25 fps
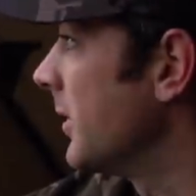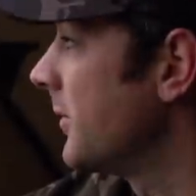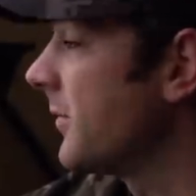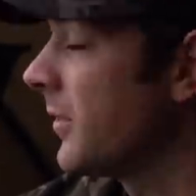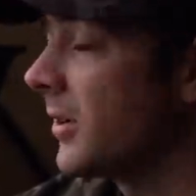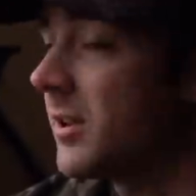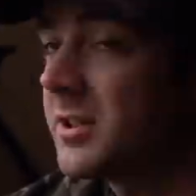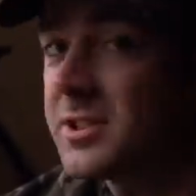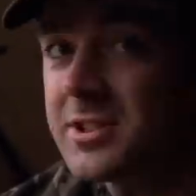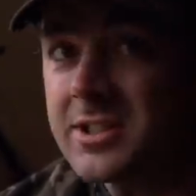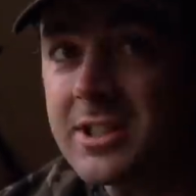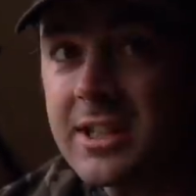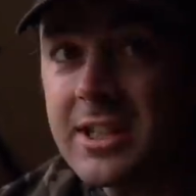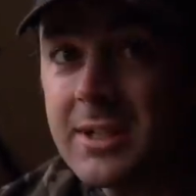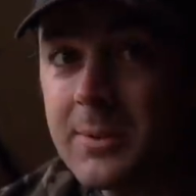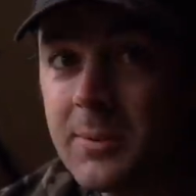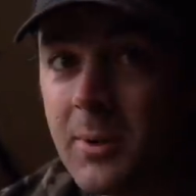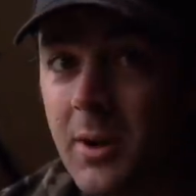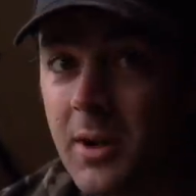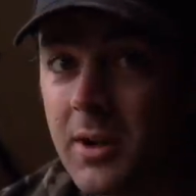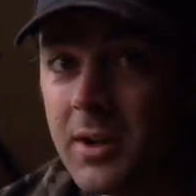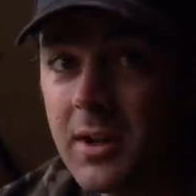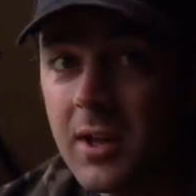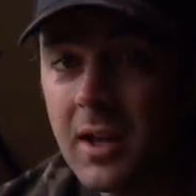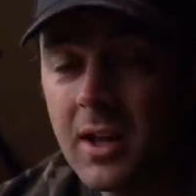And if I see
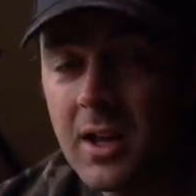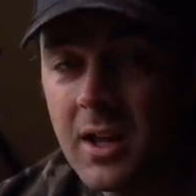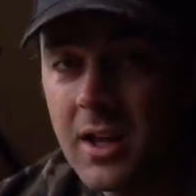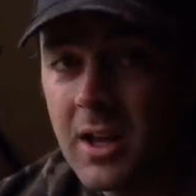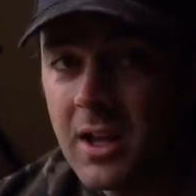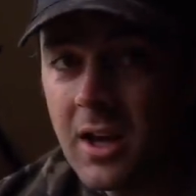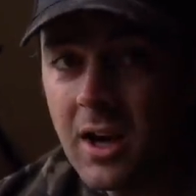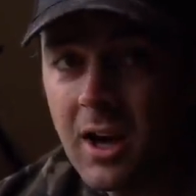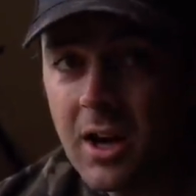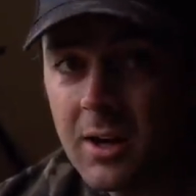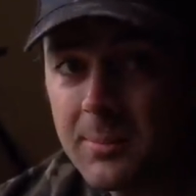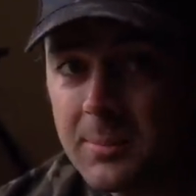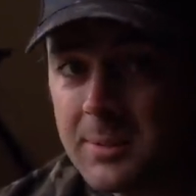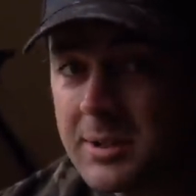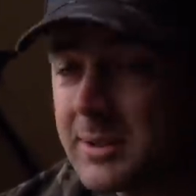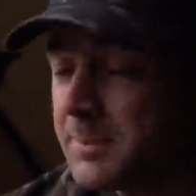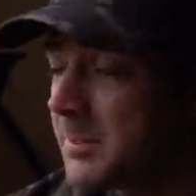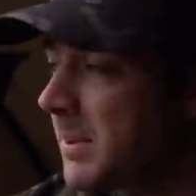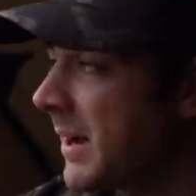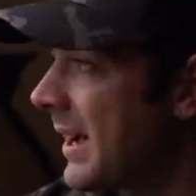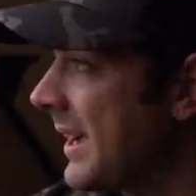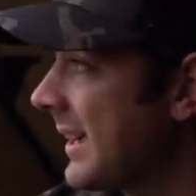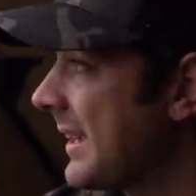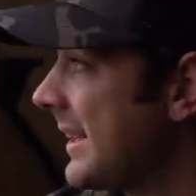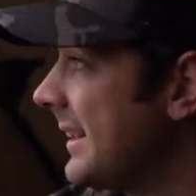one, I'm going to be
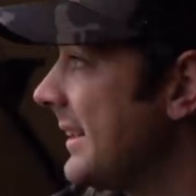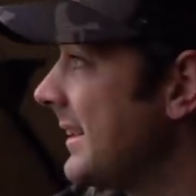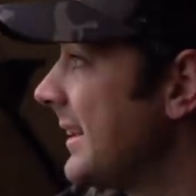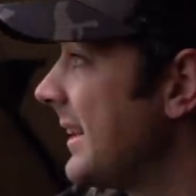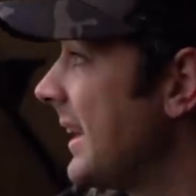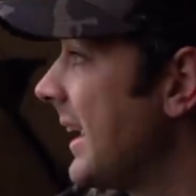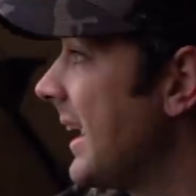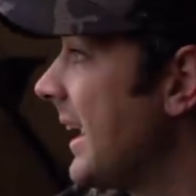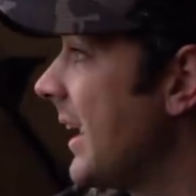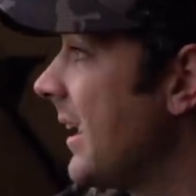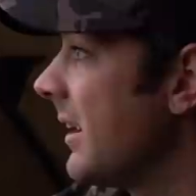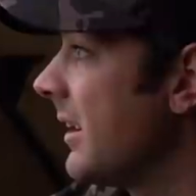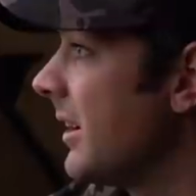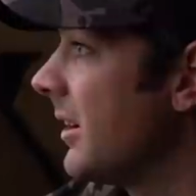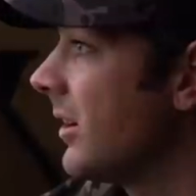packing down